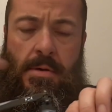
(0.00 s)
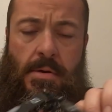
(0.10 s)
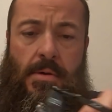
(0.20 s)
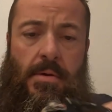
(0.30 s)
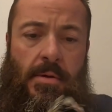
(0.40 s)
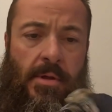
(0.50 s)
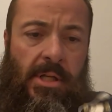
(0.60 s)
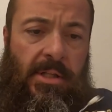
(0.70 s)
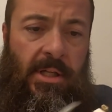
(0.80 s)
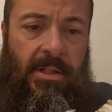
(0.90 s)

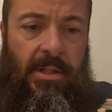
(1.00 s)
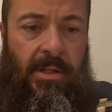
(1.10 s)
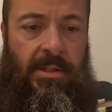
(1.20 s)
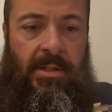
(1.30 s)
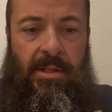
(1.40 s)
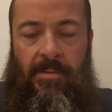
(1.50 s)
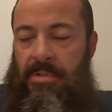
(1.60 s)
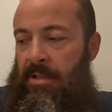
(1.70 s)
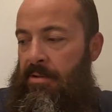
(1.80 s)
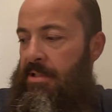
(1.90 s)
I'm
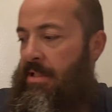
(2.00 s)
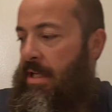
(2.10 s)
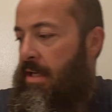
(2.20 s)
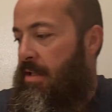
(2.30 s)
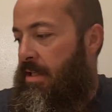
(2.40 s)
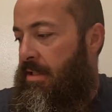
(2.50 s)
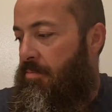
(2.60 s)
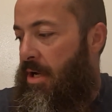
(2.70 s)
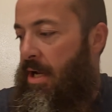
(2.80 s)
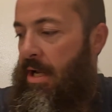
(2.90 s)
still just thinking this in
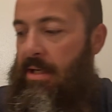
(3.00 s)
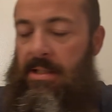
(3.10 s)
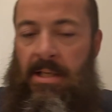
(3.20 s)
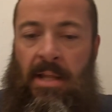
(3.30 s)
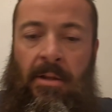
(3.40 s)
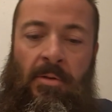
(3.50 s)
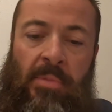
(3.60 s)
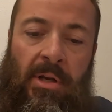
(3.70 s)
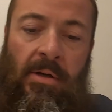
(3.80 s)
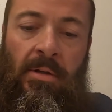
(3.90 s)
my head because that little
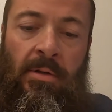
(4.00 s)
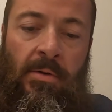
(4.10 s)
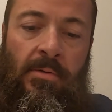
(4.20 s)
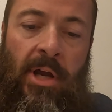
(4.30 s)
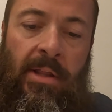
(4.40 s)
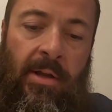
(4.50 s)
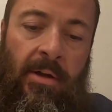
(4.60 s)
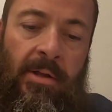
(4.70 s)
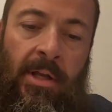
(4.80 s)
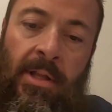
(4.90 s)
bit of glue right there
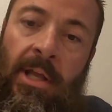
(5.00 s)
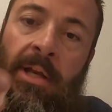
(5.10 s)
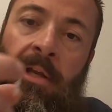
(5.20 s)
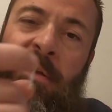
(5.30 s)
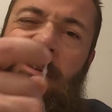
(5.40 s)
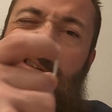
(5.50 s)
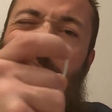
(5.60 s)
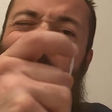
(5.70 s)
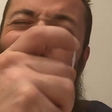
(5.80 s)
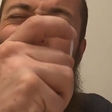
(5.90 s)
on the end of that
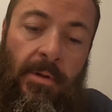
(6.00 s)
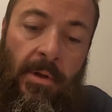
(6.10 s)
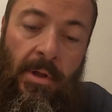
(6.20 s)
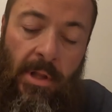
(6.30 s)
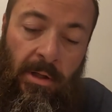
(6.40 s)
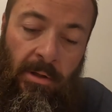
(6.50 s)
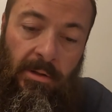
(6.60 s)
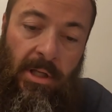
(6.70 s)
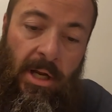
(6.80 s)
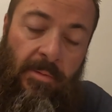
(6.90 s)
gear, that
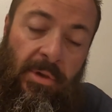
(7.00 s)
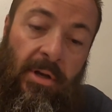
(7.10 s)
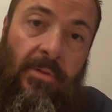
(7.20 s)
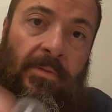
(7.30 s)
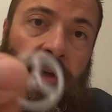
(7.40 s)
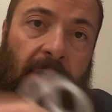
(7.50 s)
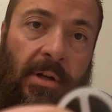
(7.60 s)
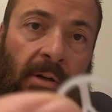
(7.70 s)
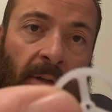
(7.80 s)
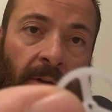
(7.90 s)
little tiny bit of
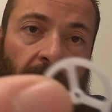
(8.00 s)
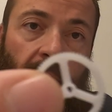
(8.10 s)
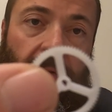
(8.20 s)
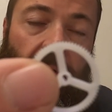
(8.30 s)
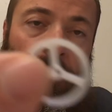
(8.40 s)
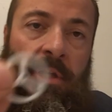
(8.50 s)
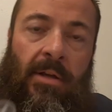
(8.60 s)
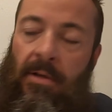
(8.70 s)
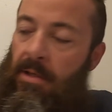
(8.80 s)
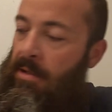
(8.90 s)
glue that was holding
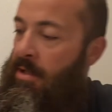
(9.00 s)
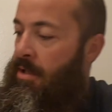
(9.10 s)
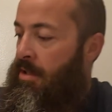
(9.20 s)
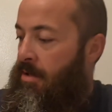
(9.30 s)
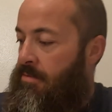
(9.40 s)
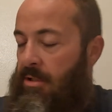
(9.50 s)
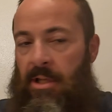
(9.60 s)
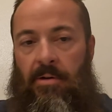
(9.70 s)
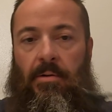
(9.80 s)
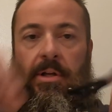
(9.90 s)
that on, that was
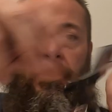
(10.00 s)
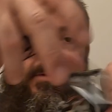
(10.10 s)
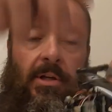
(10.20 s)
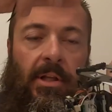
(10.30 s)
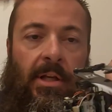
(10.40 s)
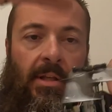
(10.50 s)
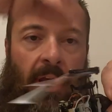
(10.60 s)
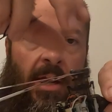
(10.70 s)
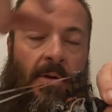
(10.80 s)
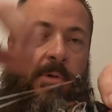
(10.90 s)
literally holding the
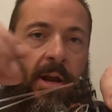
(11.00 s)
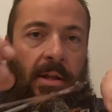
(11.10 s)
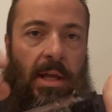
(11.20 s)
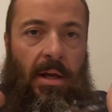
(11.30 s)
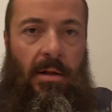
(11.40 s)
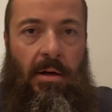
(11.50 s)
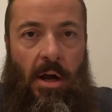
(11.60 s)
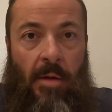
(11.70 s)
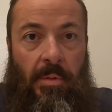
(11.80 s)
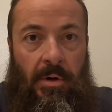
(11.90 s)
entire weight of the
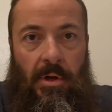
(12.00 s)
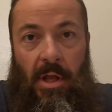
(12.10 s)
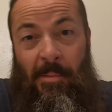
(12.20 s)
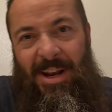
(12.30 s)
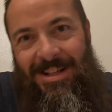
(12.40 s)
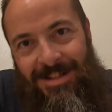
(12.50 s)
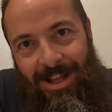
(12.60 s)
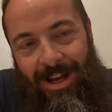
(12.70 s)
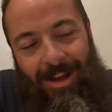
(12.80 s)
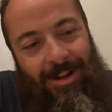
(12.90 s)
helicopter. I mean, it's
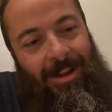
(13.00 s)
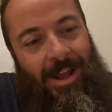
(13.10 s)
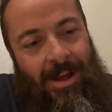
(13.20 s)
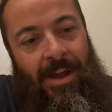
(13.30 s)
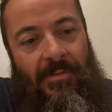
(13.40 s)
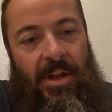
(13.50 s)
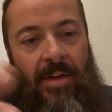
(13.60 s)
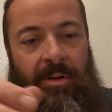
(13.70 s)
not a heavy